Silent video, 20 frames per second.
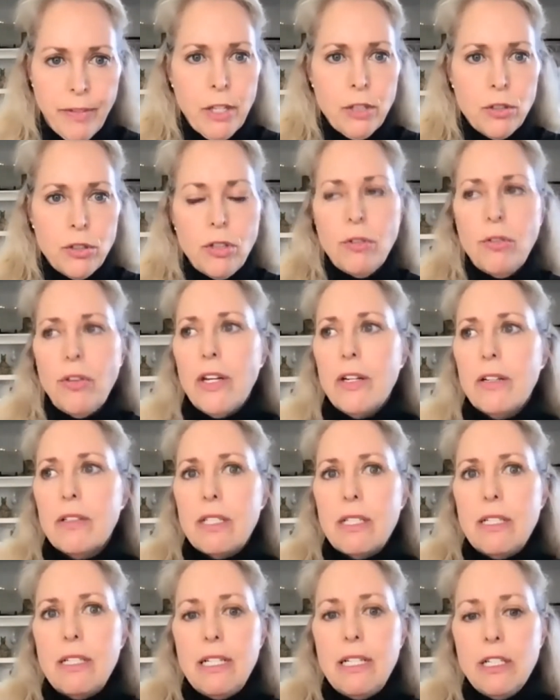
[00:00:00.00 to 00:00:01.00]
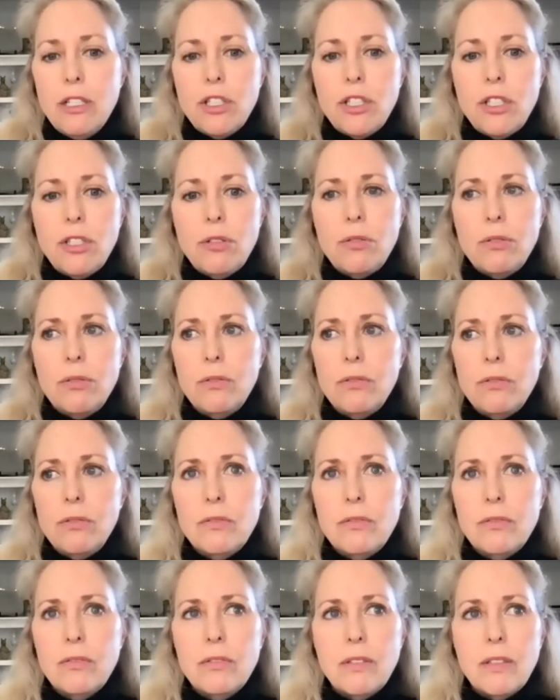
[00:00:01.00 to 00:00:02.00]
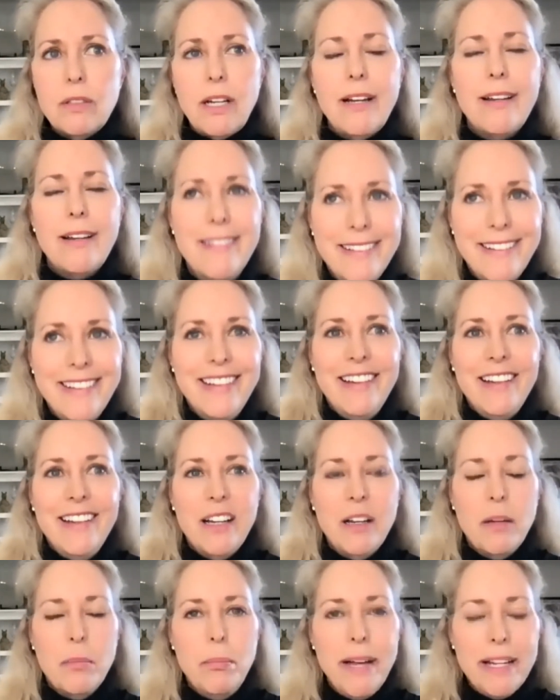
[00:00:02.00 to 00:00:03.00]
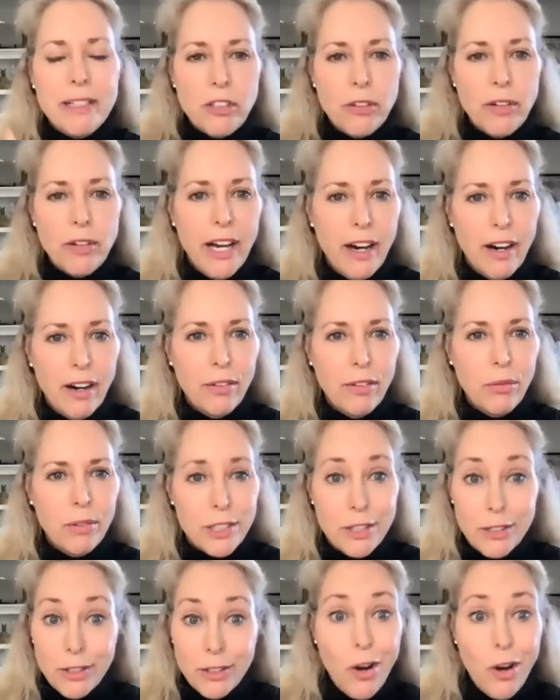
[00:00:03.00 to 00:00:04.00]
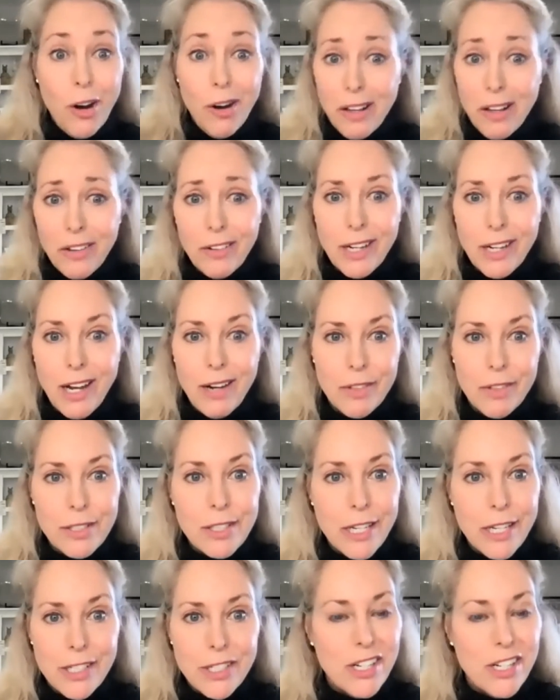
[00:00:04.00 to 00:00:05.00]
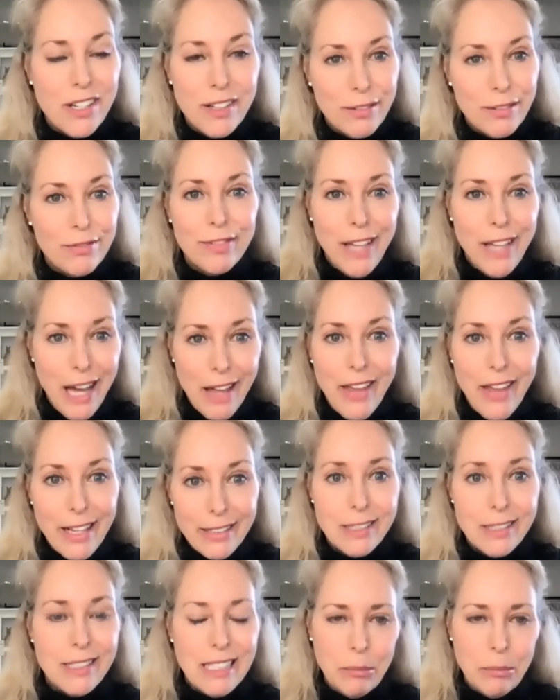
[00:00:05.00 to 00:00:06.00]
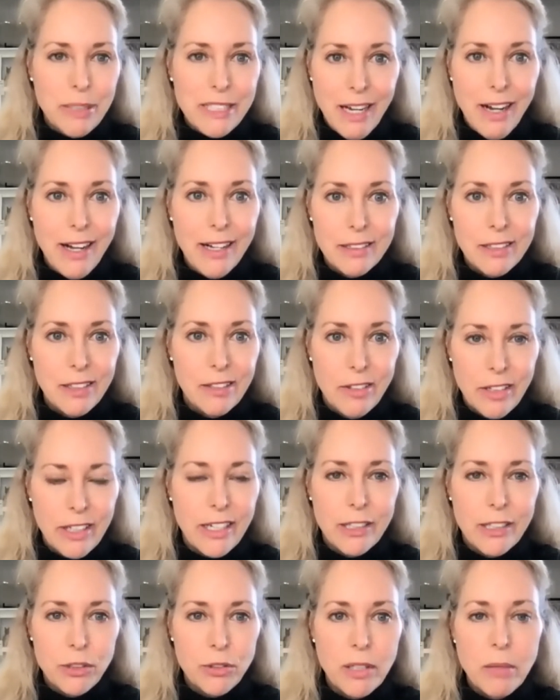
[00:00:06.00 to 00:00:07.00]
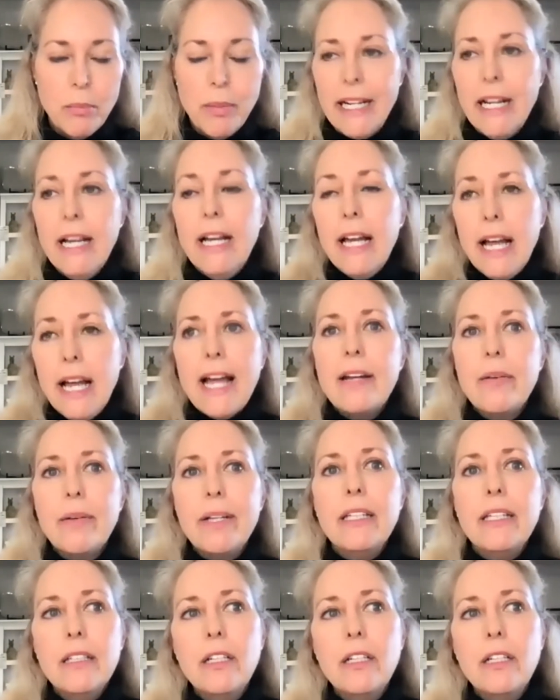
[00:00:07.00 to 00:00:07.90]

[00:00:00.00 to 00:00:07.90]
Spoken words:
So there's an issue of mental health, which is a whole other conversation of how that's stigmatized in our country. But anyway,